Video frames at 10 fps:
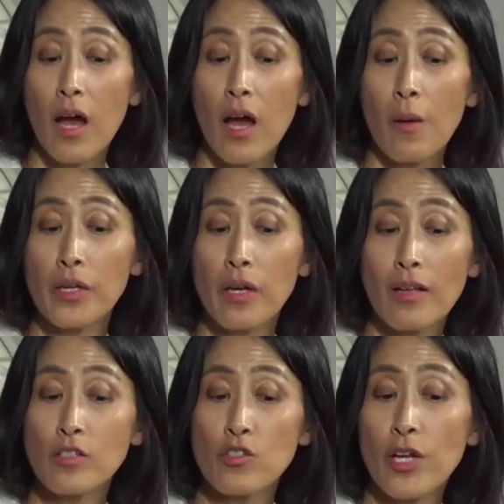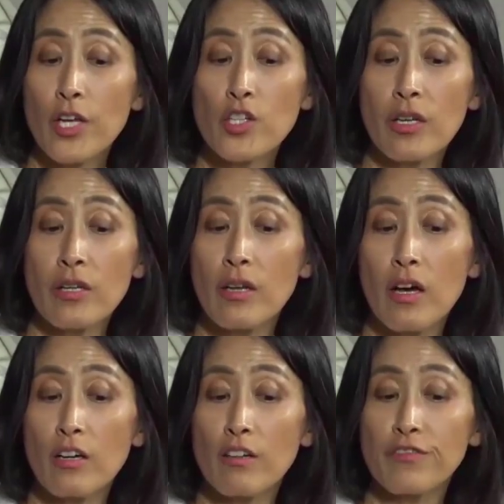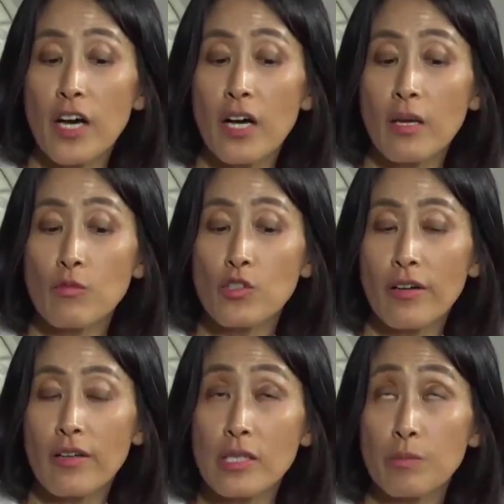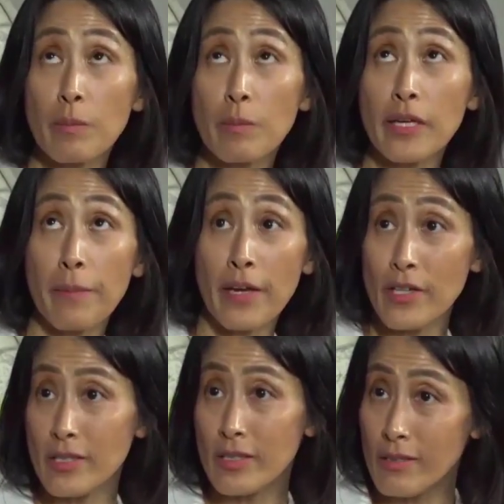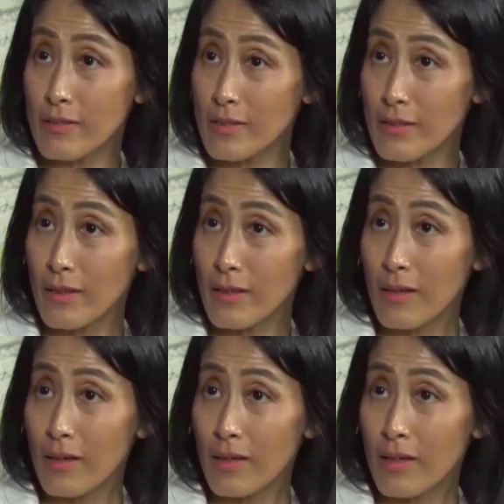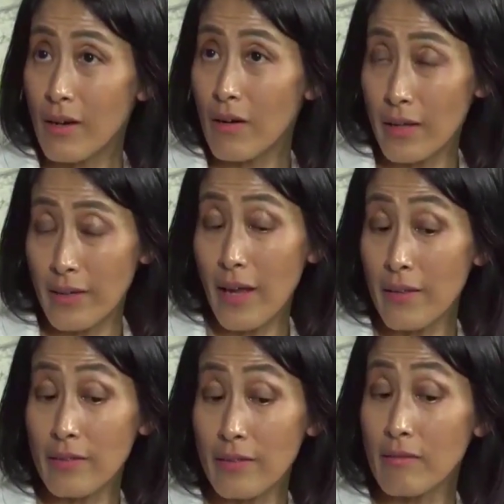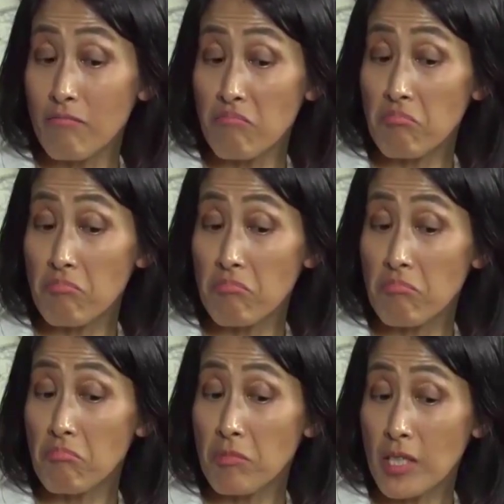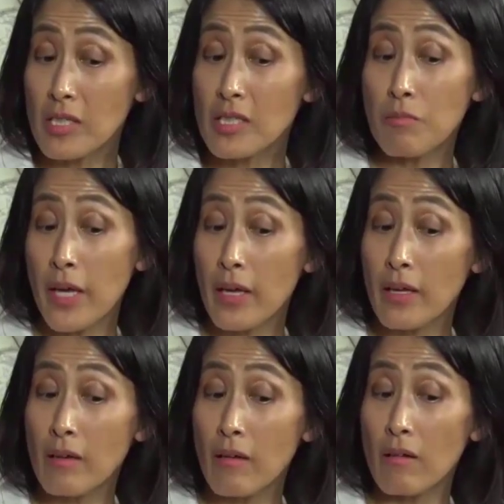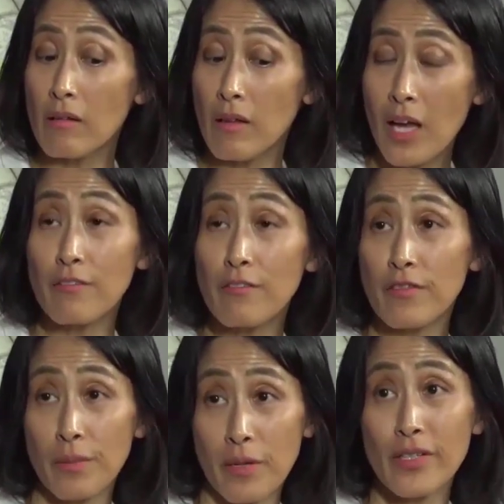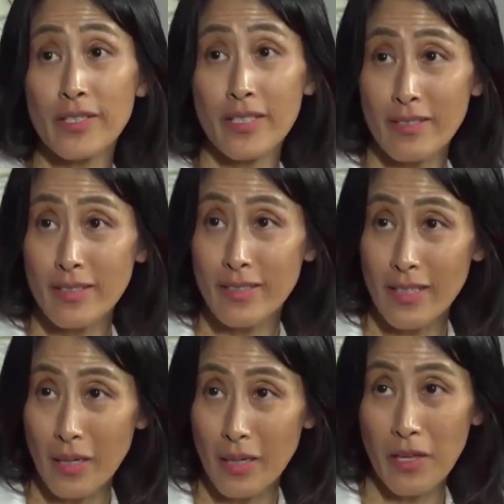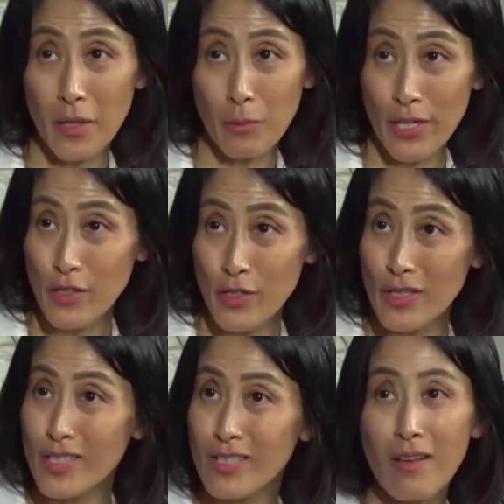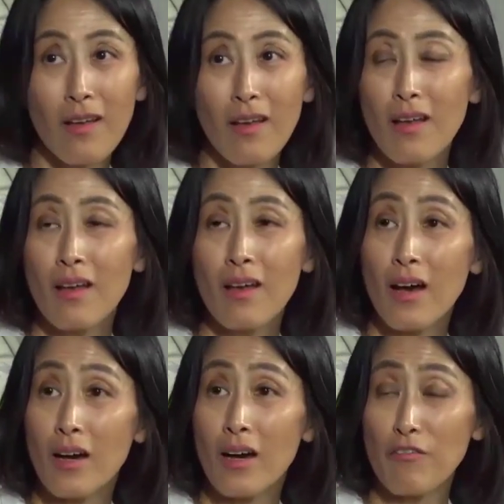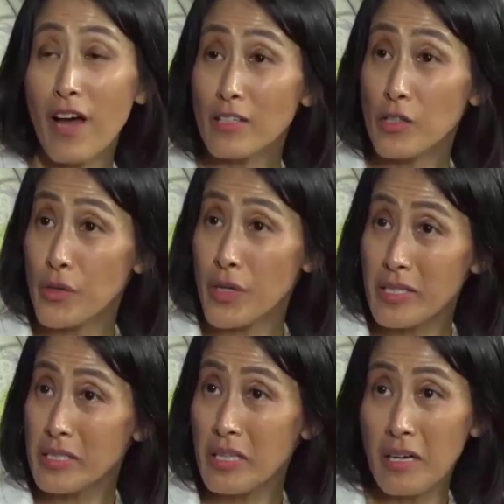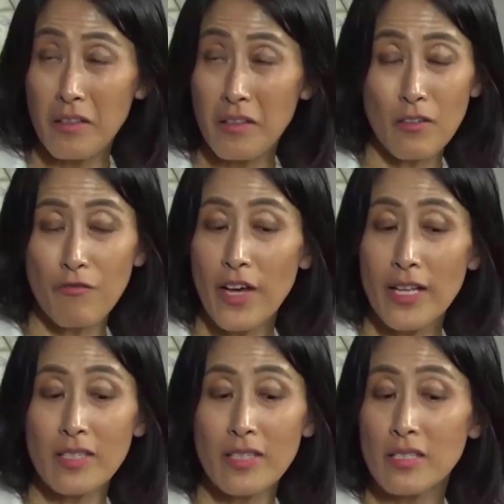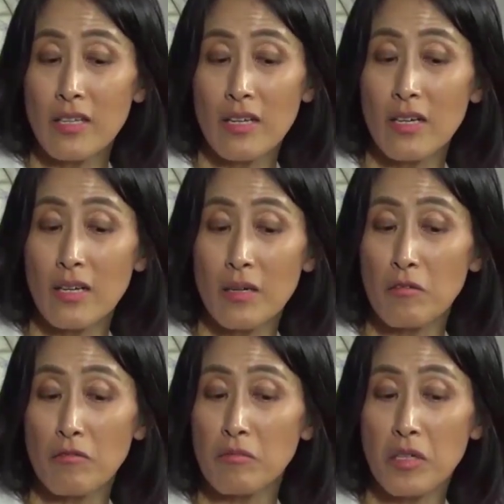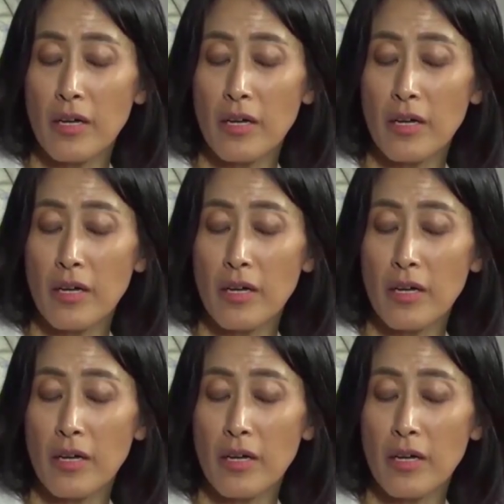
um, the concentration of uh, Kim Jong Un's public appearances, you know, and and he's made a lot of appearances um, in the munitions uh, factories, uh, the defense uh,